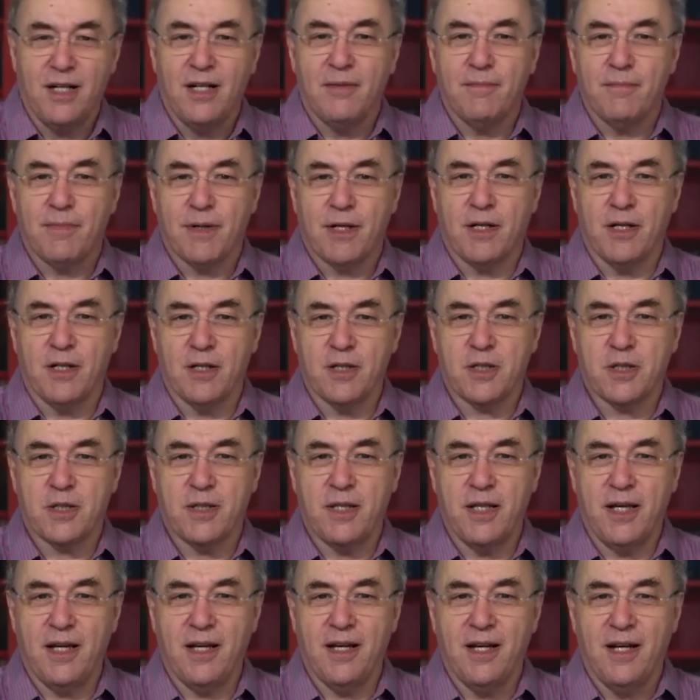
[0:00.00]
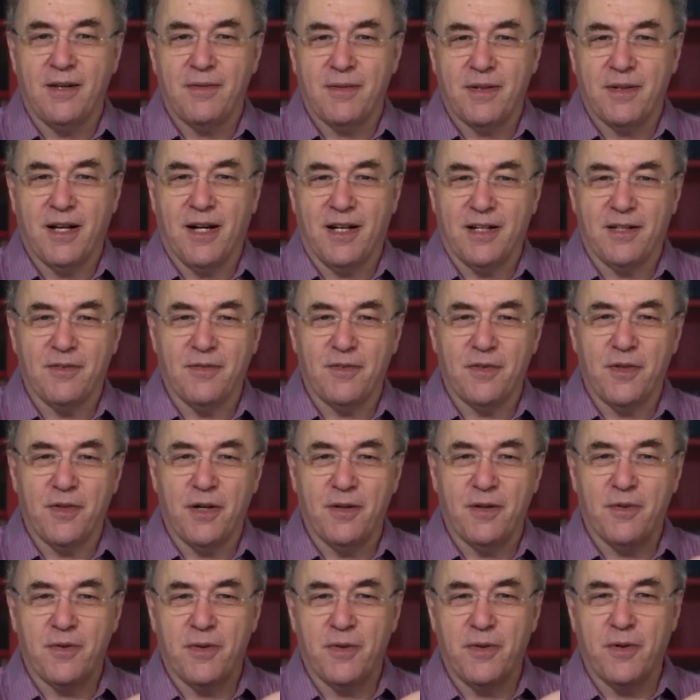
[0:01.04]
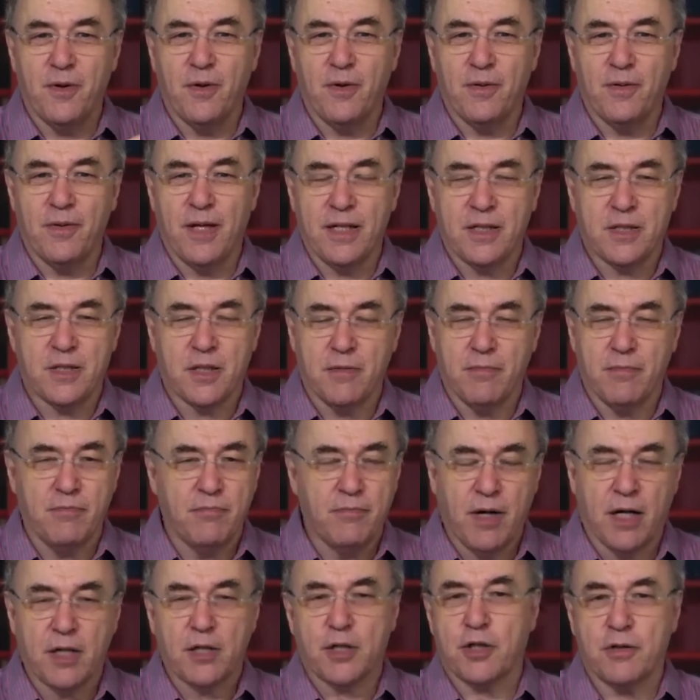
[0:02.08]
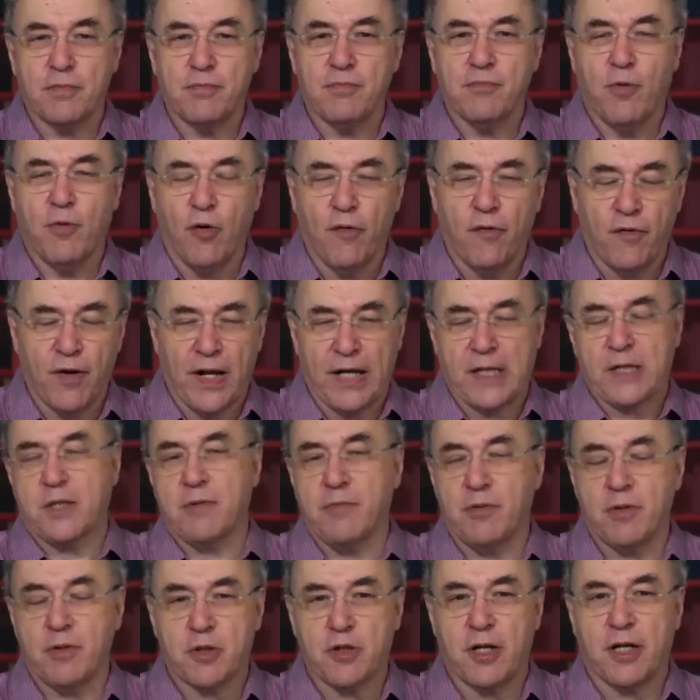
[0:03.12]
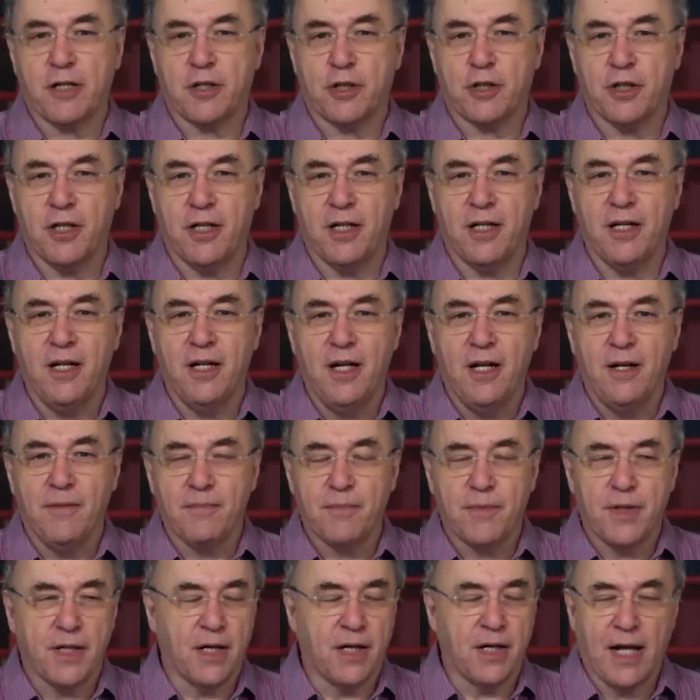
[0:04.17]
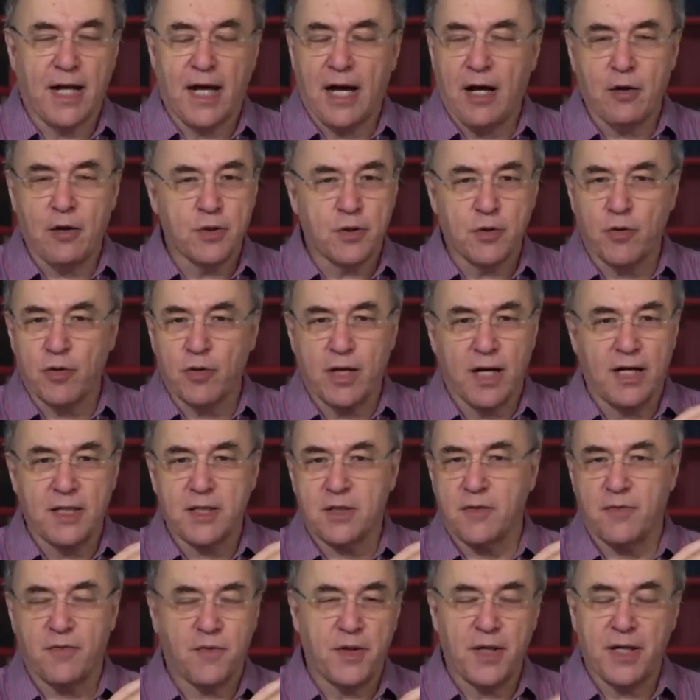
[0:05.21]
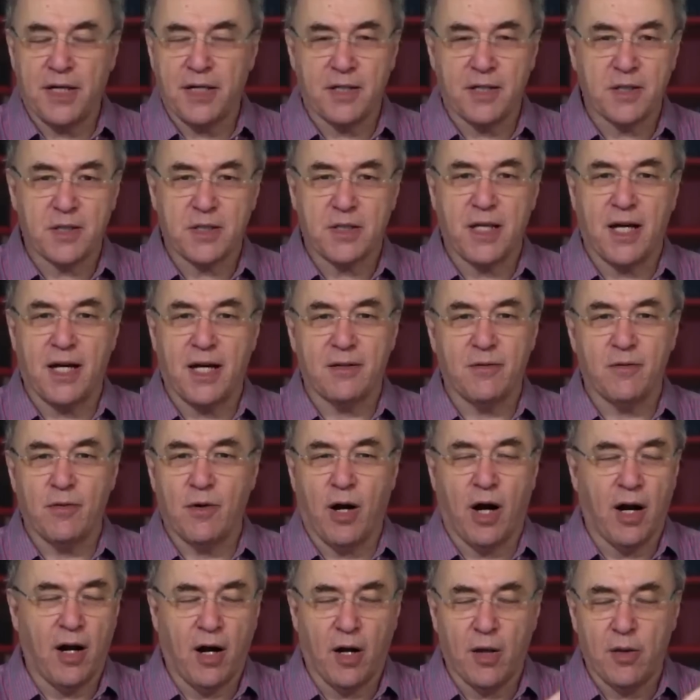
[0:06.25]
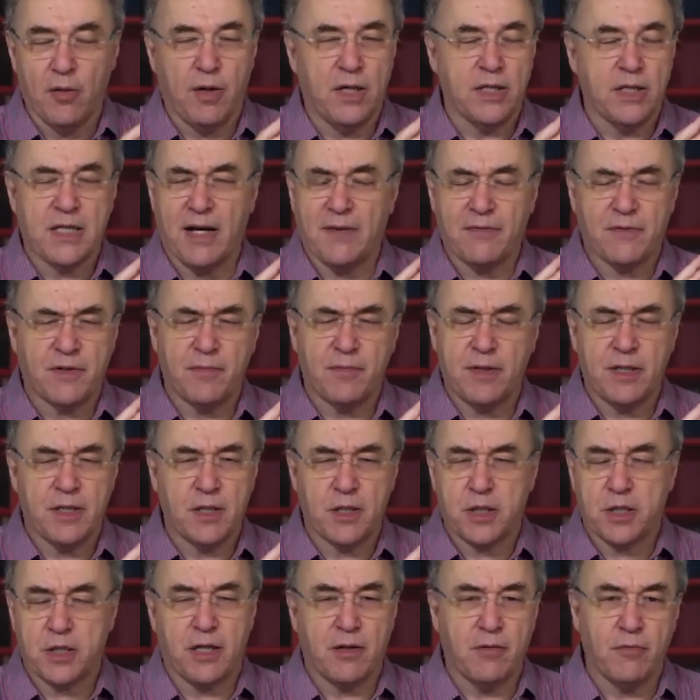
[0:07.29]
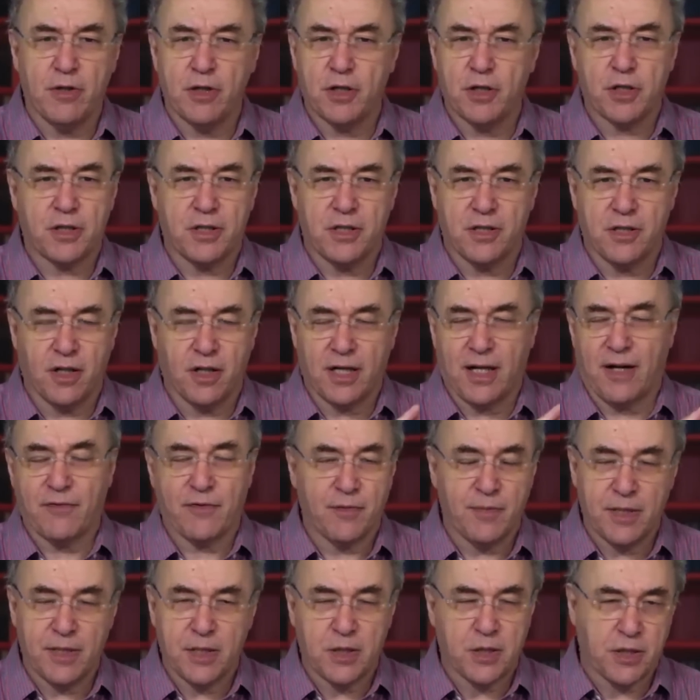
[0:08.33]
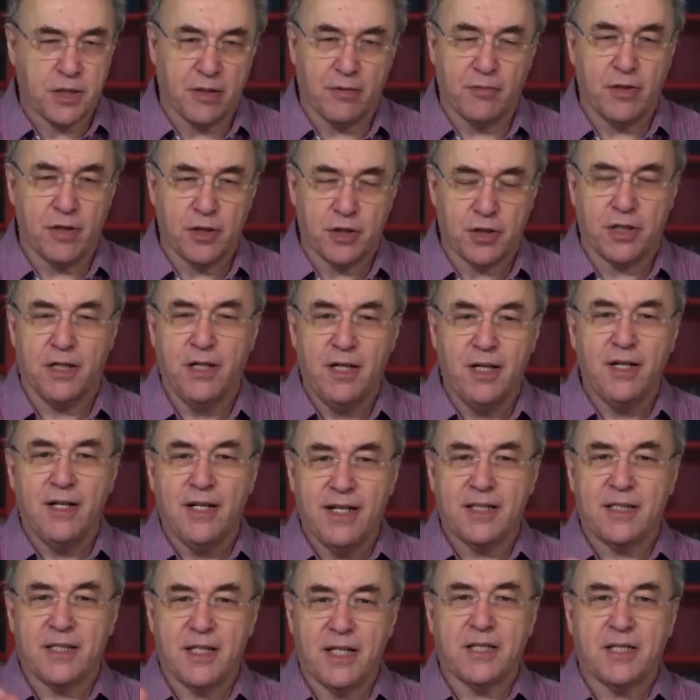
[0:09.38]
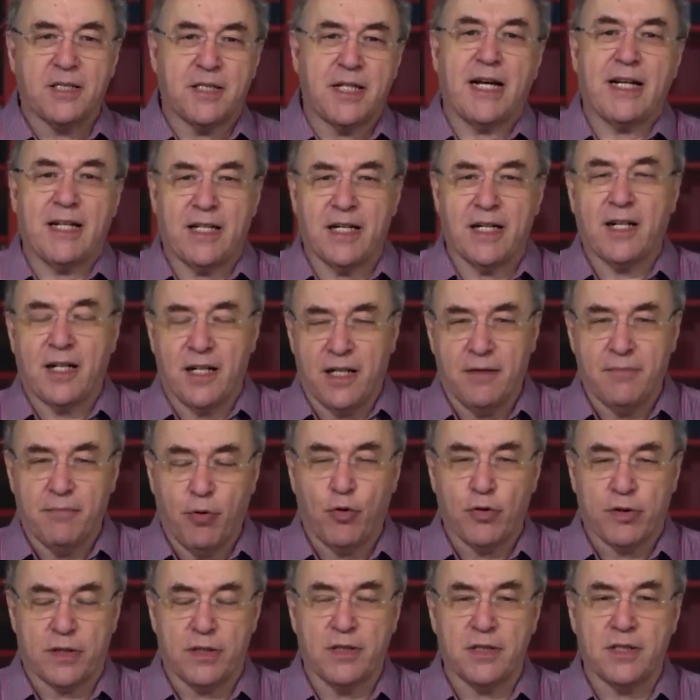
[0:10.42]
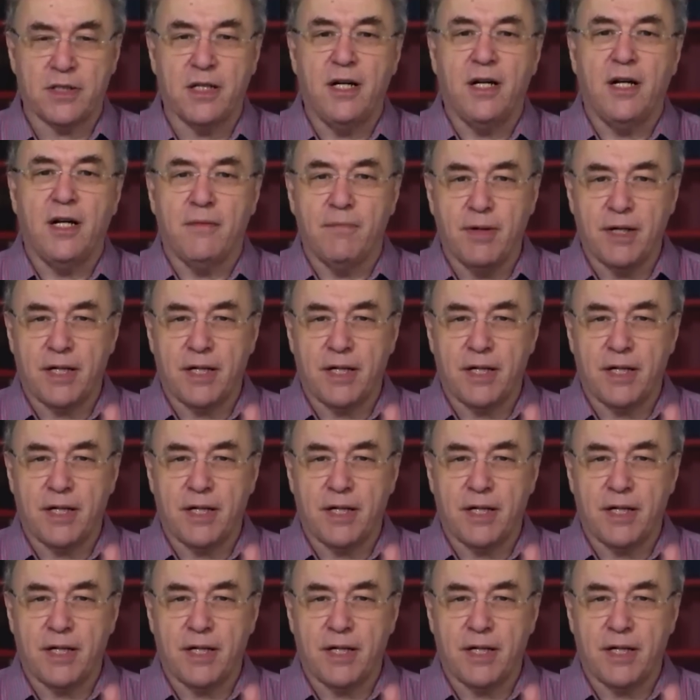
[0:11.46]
because it's a much more flexible structure that allows all kinds of things that otherwise have to be distinguished to not have to be distinguished. It's technically important, but